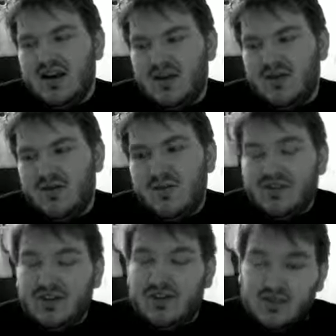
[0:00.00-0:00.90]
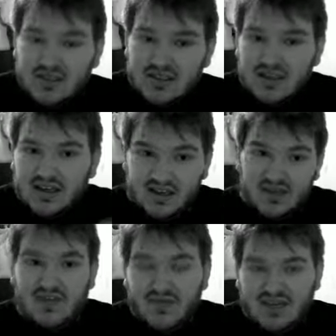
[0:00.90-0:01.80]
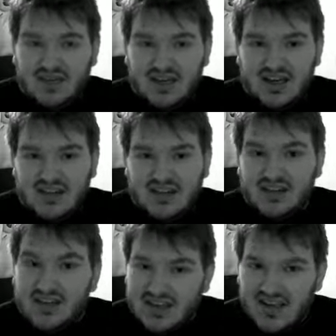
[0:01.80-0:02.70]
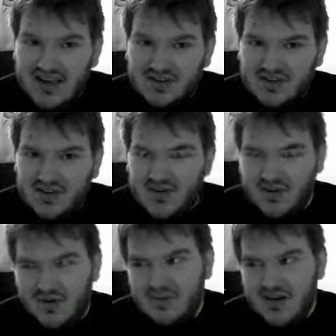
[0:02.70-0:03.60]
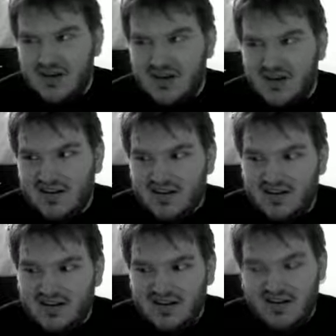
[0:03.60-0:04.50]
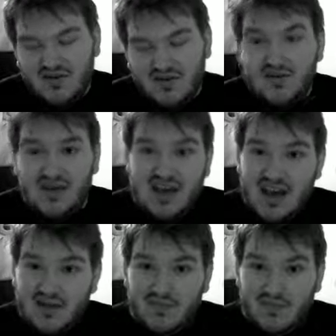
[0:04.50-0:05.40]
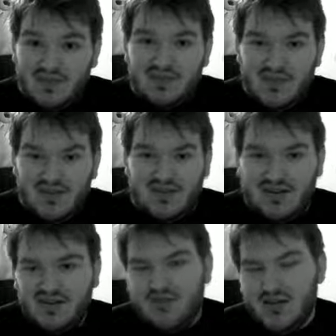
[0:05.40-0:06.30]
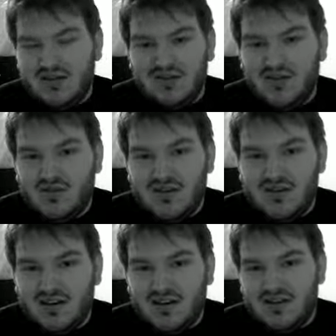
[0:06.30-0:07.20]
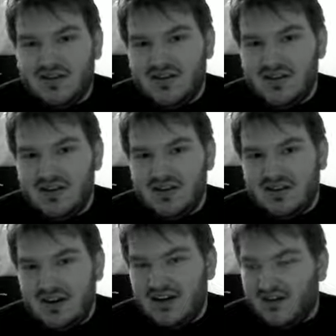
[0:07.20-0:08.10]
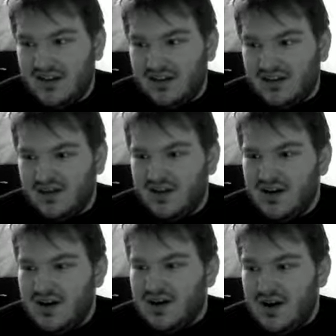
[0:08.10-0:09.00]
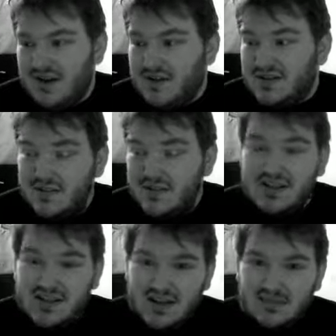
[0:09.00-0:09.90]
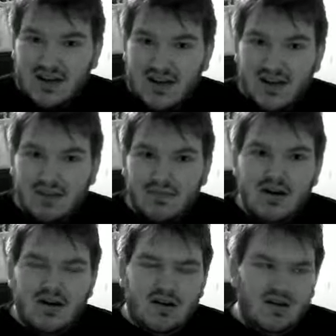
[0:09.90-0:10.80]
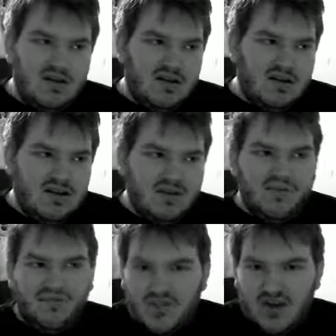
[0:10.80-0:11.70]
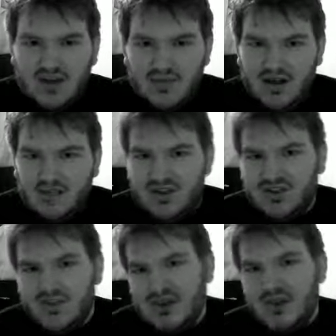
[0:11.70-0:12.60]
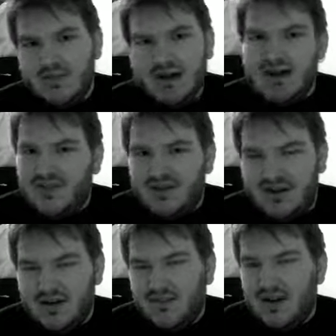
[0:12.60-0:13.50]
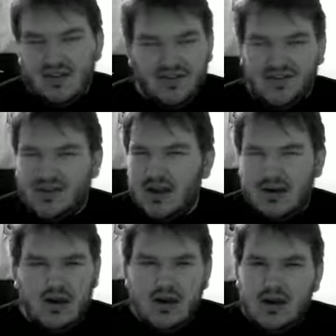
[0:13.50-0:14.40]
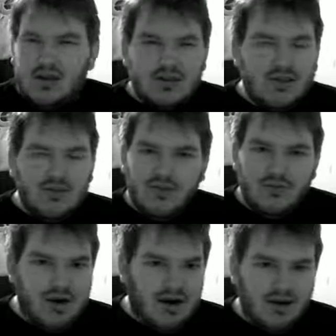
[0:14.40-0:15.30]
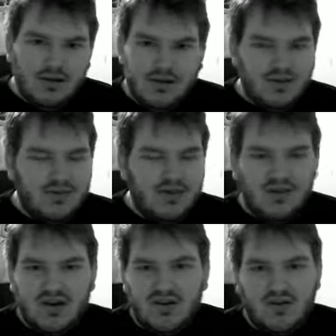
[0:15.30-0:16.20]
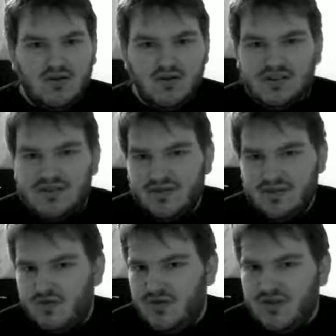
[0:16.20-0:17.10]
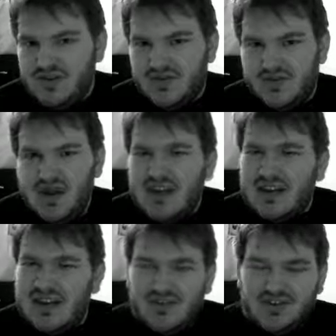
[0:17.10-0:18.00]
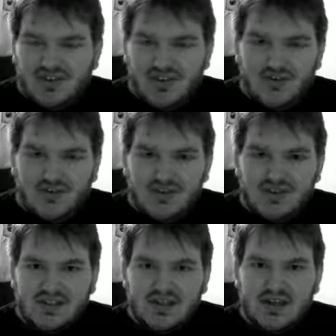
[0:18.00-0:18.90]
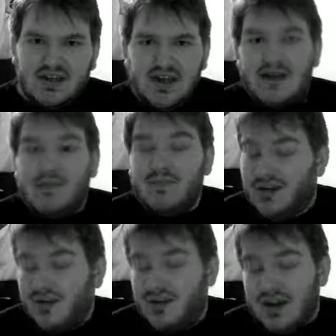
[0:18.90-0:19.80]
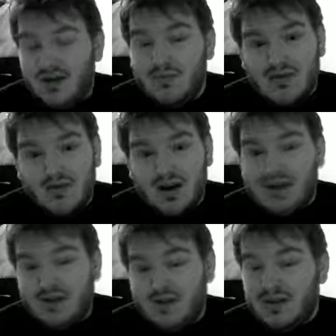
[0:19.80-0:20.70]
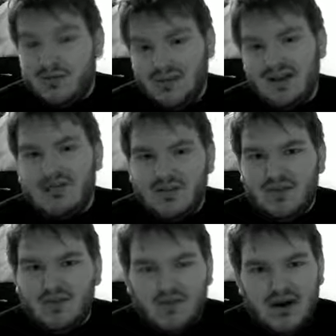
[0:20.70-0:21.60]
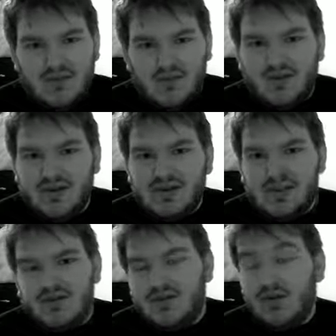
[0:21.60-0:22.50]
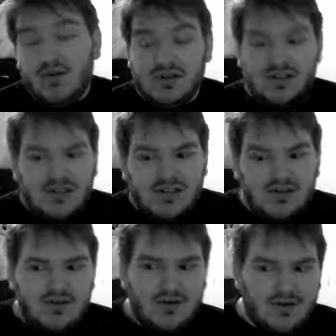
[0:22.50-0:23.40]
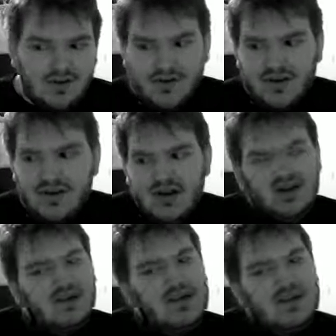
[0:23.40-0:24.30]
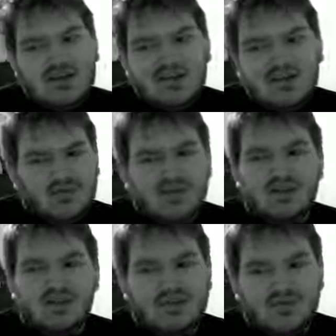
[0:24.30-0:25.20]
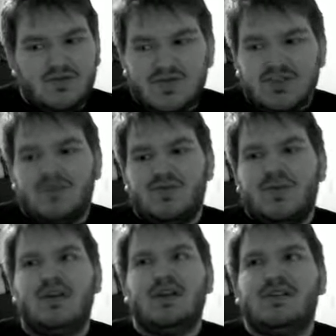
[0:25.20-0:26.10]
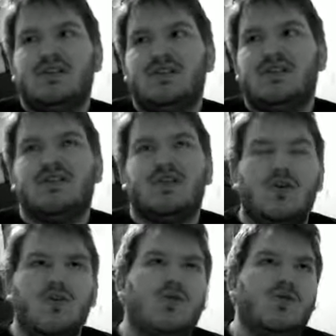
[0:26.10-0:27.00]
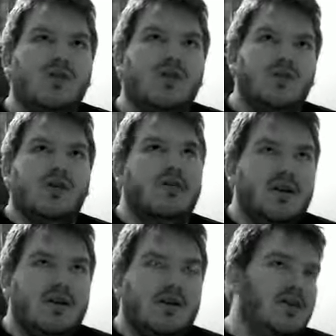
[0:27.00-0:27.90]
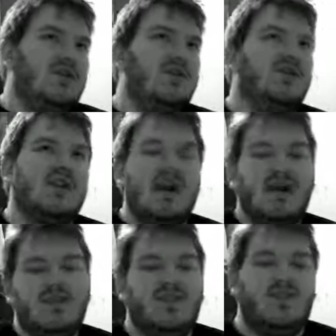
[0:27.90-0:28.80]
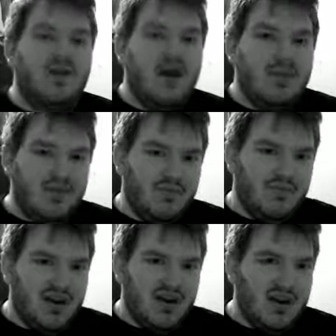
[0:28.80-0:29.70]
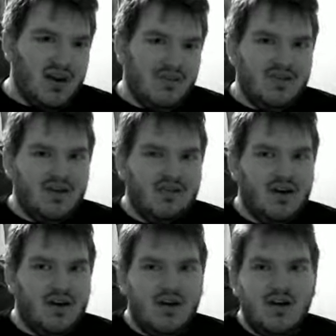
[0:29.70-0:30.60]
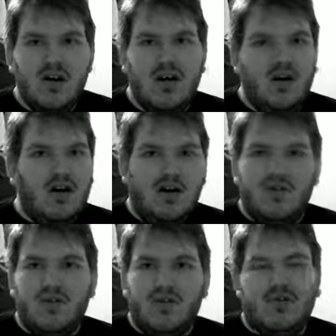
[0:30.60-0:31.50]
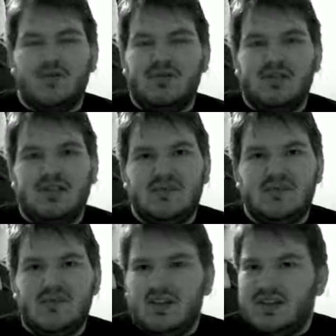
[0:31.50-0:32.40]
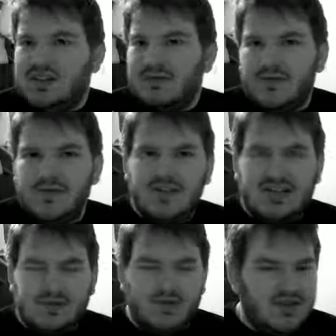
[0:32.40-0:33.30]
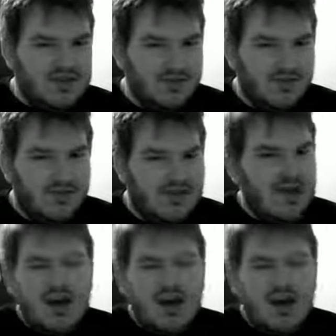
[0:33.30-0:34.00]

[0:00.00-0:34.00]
You know, of course, like, the vigilante in this case would be M, it would be Peter Lorre, the child killer rapist, but at the same time, this crime element trying to come after him. It just like these cool parallels between all these different movies from different genres, like, though they are both kind of, yeah, they're both crime movies, even though it is a superhero movie. It's one of those movies where it's so good that you just can't stop bringing up into your mind, oh, it reminds me of this movie, this movie, this movie, this movie.